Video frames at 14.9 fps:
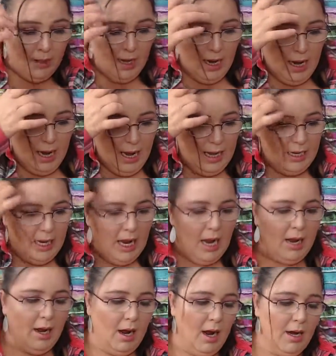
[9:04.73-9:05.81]
And
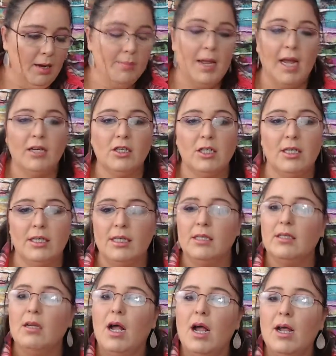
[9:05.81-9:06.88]
I am actually
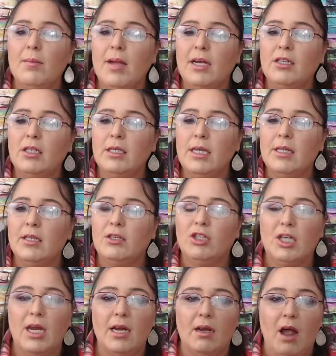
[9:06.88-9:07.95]
in the
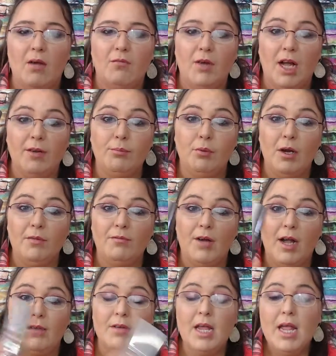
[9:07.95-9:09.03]
shade of
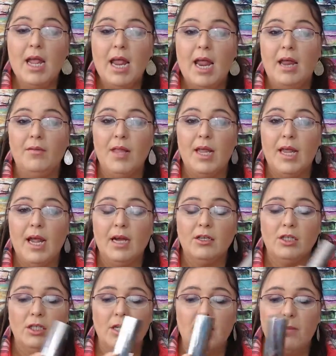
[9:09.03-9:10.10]
5.5, and they
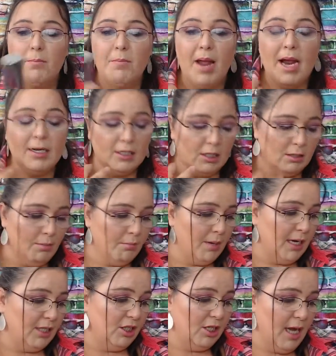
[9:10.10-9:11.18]
actually matched
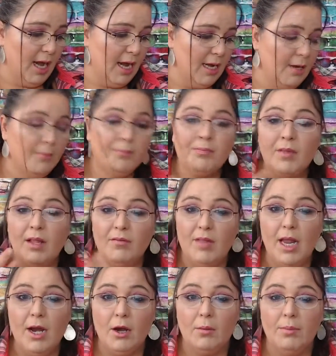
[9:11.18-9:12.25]
my shade
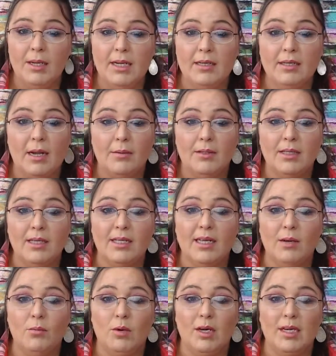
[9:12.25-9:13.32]
there because I was going to get
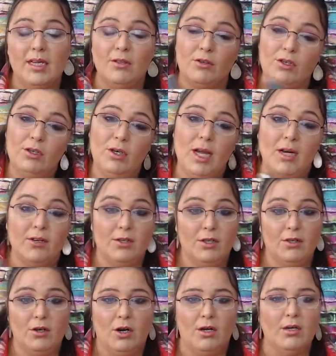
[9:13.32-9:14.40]
one either too light or too
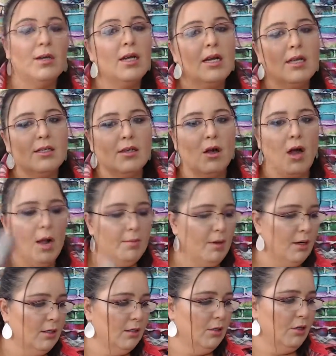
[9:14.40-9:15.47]
dark. So
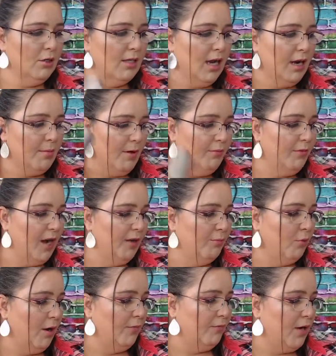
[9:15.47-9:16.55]
turns out I'm a
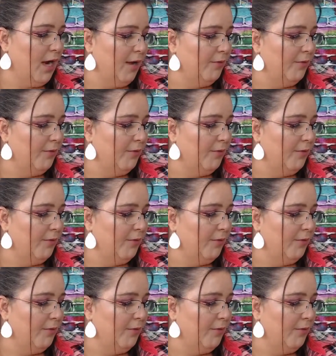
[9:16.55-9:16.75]
5.5.